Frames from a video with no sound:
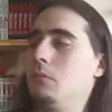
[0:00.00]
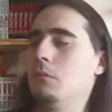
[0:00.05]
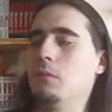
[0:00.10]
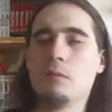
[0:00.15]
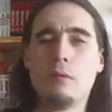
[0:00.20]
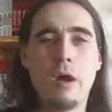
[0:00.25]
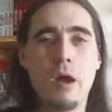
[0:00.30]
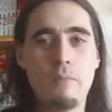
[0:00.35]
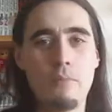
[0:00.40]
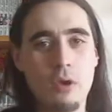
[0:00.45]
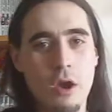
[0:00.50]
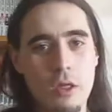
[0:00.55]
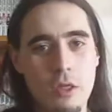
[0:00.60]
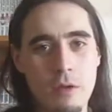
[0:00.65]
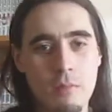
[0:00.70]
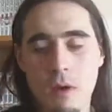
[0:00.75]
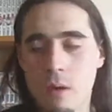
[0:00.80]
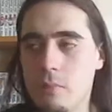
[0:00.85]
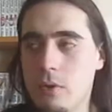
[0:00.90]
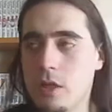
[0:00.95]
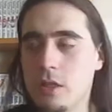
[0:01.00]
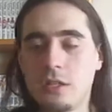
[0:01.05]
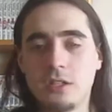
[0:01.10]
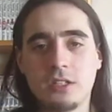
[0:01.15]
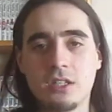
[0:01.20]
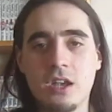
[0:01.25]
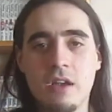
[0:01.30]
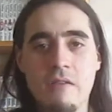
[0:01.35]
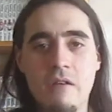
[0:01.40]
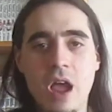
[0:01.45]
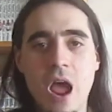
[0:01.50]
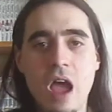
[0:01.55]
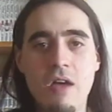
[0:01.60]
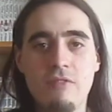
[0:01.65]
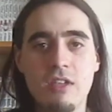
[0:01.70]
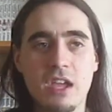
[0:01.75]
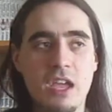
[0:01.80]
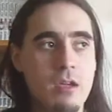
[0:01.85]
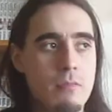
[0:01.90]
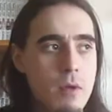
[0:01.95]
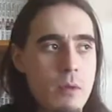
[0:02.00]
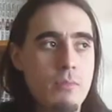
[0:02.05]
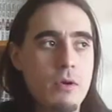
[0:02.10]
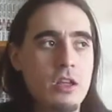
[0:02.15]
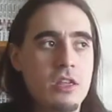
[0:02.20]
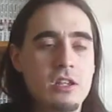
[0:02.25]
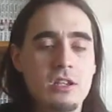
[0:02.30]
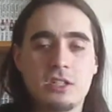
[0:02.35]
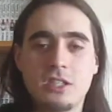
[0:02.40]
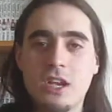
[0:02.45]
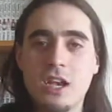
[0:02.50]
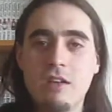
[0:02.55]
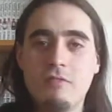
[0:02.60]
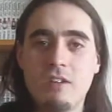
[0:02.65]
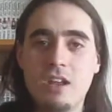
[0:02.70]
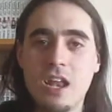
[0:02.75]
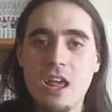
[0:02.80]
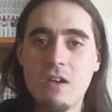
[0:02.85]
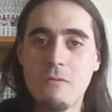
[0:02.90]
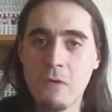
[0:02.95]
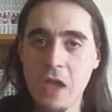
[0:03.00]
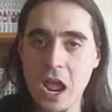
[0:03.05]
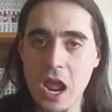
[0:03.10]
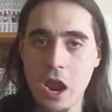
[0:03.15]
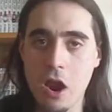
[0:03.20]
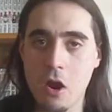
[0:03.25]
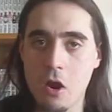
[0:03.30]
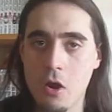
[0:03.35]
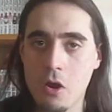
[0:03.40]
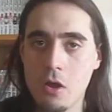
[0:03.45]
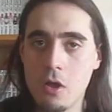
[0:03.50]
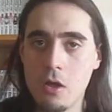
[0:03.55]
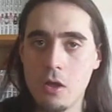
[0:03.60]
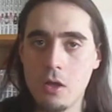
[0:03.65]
My brother doesn't even have the key. My brother doesn't even live here.